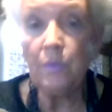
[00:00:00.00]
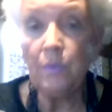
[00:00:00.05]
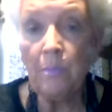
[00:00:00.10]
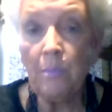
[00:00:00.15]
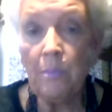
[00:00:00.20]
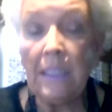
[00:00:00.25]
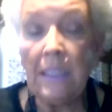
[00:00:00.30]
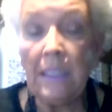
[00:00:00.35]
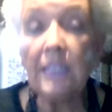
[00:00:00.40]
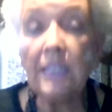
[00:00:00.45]

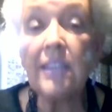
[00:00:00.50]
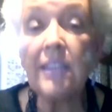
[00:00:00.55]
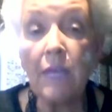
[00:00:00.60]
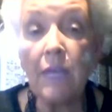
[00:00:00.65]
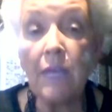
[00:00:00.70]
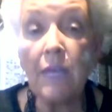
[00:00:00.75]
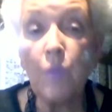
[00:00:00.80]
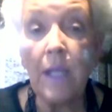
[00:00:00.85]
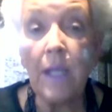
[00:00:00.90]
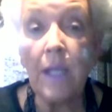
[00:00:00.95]
meet us
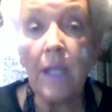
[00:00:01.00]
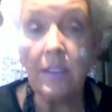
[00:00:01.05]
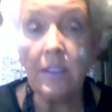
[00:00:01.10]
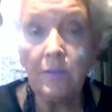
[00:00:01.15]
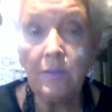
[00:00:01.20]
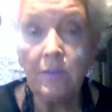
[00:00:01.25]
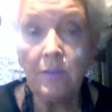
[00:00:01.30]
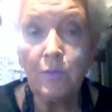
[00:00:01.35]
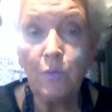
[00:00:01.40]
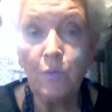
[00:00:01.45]
halfway.
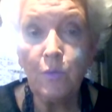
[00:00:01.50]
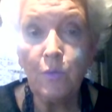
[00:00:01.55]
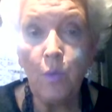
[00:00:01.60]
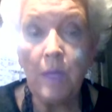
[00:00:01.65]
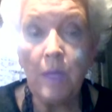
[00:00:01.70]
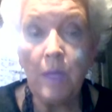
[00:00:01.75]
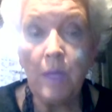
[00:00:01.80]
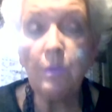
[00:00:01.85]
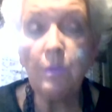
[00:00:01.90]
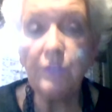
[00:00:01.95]
We
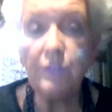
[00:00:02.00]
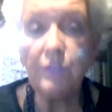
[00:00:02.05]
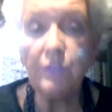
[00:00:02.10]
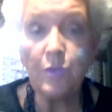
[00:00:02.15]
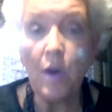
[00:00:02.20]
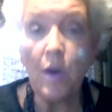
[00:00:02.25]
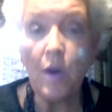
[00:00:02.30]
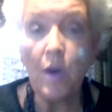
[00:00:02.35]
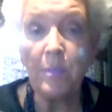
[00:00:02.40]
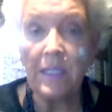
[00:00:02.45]
will do
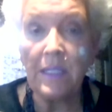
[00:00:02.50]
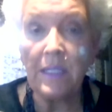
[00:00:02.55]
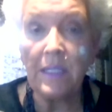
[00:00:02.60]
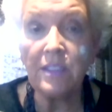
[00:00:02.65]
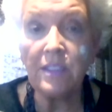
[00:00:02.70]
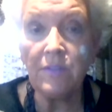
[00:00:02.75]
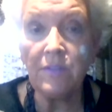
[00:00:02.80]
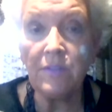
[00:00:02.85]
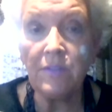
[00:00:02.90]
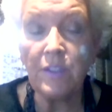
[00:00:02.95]
our piece
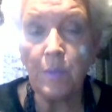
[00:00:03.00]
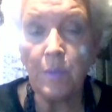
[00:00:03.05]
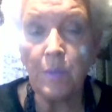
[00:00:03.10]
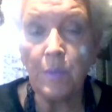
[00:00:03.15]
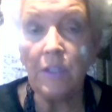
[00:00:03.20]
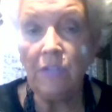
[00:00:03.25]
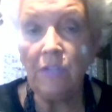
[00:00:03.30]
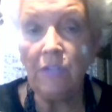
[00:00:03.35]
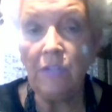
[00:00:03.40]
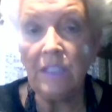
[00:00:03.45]
of this, but you
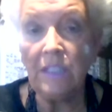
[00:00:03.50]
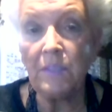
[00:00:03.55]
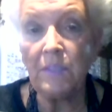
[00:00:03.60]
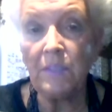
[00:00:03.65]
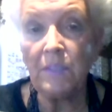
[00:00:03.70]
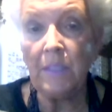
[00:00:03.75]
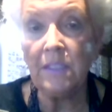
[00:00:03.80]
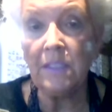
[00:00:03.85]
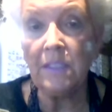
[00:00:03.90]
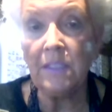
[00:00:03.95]
need to
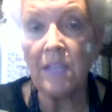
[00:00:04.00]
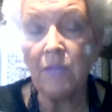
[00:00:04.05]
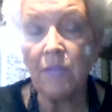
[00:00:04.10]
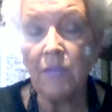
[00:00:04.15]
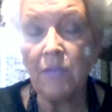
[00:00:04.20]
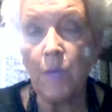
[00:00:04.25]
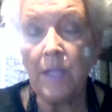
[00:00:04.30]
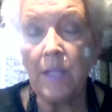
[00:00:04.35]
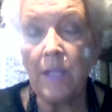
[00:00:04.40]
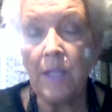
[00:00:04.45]
meet us
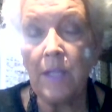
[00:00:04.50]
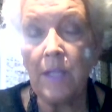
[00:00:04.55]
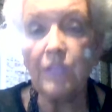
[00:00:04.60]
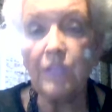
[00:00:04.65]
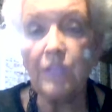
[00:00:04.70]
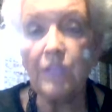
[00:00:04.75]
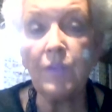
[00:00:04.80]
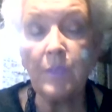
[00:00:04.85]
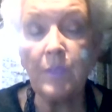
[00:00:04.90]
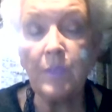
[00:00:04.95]
halfway. And that's
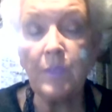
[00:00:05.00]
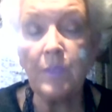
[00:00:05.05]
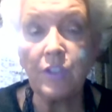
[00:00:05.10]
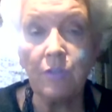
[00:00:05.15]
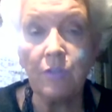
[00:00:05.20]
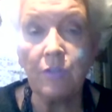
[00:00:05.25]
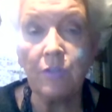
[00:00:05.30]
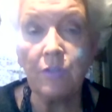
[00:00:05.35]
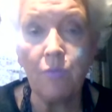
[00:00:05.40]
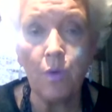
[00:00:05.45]
very much
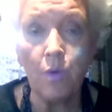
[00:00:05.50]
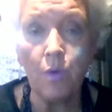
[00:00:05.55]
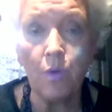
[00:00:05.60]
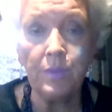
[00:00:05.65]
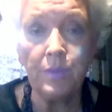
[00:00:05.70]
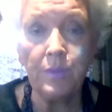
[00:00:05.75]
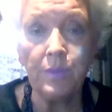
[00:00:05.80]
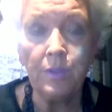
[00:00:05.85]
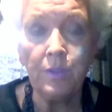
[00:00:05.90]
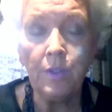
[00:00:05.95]
informed
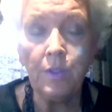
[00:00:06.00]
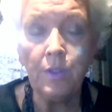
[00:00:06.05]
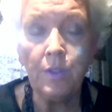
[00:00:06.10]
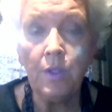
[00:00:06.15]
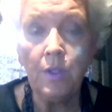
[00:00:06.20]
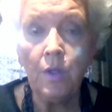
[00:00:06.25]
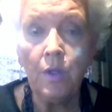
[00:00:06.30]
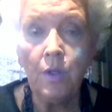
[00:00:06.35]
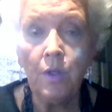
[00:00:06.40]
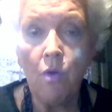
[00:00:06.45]

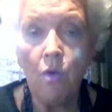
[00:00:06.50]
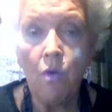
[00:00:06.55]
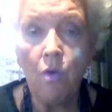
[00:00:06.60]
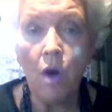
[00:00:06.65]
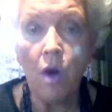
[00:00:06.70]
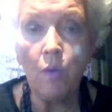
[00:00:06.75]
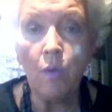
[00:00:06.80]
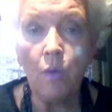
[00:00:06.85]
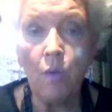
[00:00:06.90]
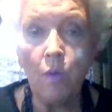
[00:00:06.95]

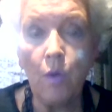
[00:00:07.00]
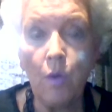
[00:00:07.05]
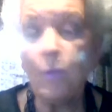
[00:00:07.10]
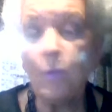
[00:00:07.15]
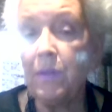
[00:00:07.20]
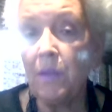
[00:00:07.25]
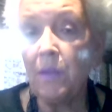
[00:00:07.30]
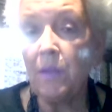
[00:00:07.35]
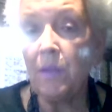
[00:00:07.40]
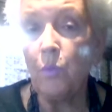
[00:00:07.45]
our work with
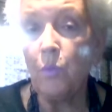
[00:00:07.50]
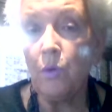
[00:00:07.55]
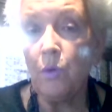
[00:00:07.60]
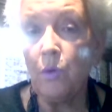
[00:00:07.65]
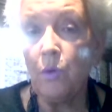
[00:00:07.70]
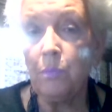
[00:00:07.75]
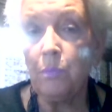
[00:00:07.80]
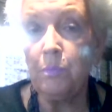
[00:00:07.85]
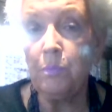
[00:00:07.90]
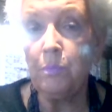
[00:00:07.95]
them. We're
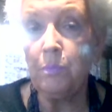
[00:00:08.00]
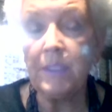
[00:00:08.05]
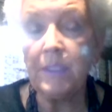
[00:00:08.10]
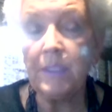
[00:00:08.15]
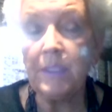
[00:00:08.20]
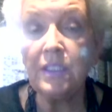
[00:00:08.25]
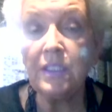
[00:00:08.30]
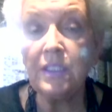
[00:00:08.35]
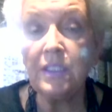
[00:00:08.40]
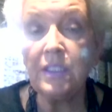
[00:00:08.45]

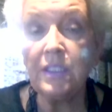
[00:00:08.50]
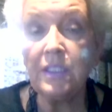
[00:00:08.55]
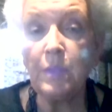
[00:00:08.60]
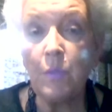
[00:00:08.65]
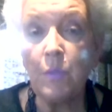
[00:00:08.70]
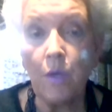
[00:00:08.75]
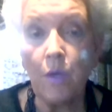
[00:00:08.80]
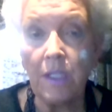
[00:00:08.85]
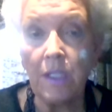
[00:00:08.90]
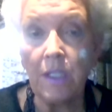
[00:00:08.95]
pleased to be
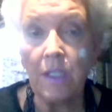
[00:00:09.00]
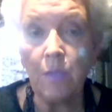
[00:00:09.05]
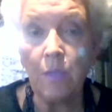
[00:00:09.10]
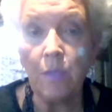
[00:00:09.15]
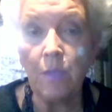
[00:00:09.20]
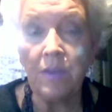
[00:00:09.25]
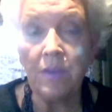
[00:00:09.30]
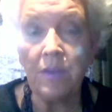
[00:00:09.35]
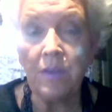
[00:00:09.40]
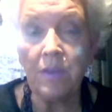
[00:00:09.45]
working
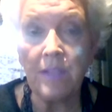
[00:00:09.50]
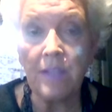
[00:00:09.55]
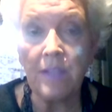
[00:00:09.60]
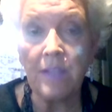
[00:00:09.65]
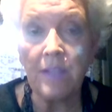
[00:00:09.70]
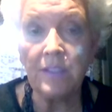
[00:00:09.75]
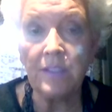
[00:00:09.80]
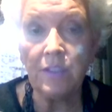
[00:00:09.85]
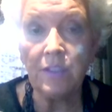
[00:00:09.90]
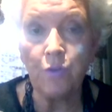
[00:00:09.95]
with the
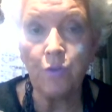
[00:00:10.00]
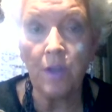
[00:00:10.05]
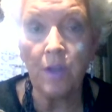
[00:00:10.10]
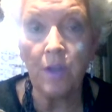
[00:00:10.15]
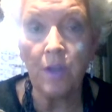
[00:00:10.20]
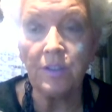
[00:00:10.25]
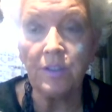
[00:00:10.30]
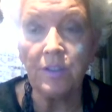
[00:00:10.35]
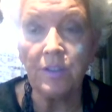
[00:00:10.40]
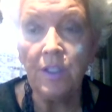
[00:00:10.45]
Vaccine
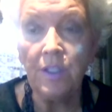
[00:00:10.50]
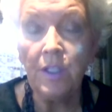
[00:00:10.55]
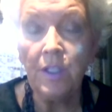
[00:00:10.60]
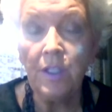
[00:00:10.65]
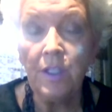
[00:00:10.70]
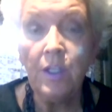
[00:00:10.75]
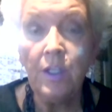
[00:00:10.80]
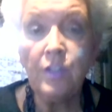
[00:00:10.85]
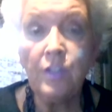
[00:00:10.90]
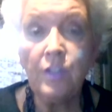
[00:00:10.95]
Trust
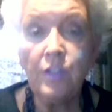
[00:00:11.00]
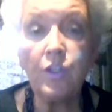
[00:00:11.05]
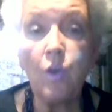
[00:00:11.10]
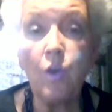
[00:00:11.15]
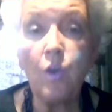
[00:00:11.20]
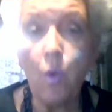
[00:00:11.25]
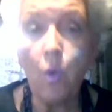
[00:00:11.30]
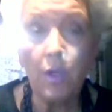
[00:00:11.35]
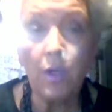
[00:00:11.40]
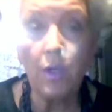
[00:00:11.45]
to
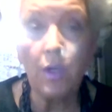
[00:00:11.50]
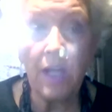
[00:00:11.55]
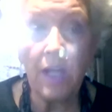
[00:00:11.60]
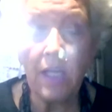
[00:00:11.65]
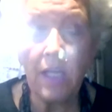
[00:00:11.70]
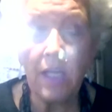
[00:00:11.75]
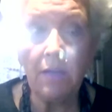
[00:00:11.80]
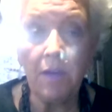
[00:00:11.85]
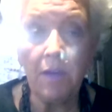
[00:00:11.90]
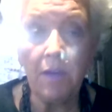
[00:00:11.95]

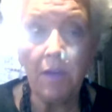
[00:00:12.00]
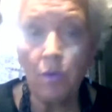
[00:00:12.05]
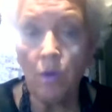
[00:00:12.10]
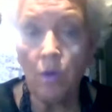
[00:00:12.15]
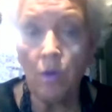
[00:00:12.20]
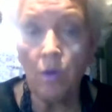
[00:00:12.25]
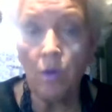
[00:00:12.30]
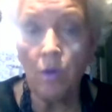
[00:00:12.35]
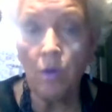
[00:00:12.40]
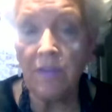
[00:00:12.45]
coordinate their
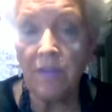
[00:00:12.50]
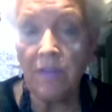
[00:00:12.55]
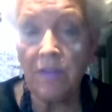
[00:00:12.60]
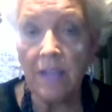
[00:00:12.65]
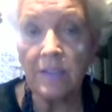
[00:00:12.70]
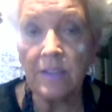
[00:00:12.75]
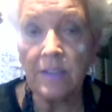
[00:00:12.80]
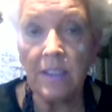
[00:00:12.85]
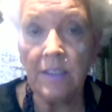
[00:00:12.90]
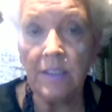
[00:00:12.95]
role in the
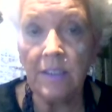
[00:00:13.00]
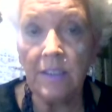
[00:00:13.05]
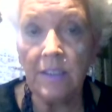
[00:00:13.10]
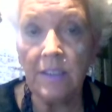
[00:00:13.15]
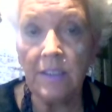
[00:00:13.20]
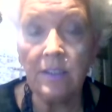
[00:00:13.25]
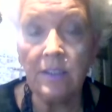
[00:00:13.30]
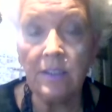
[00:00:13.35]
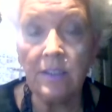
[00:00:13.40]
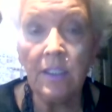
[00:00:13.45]

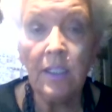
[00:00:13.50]
vaccines